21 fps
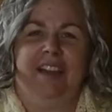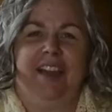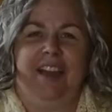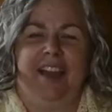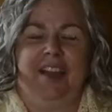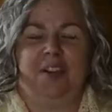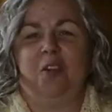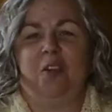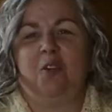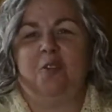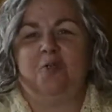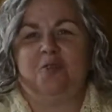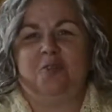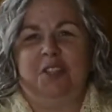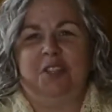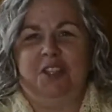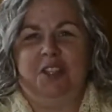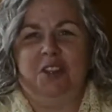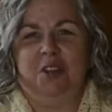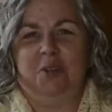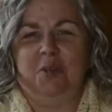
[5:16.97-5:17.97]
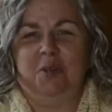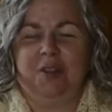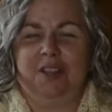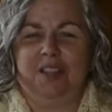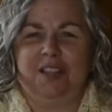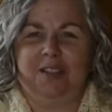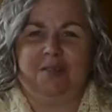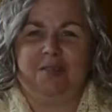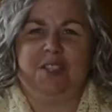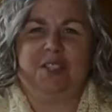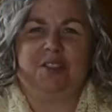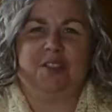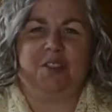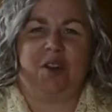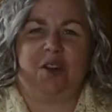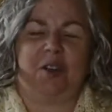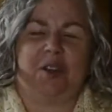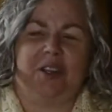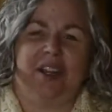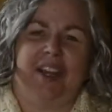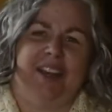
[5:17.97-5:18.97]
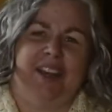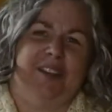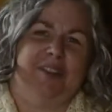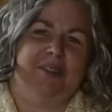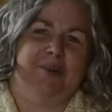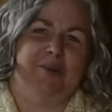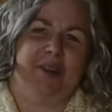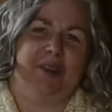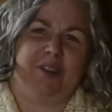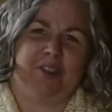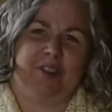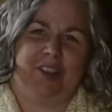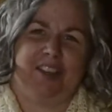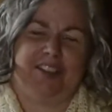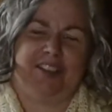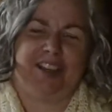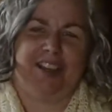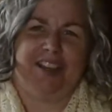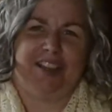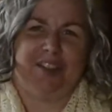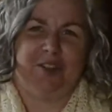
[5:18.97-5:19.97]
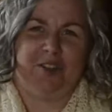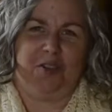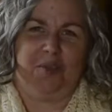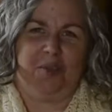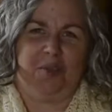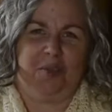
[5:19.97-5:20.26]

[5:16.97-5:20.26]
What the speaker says: and hopefully you will love this yarn as much as I do.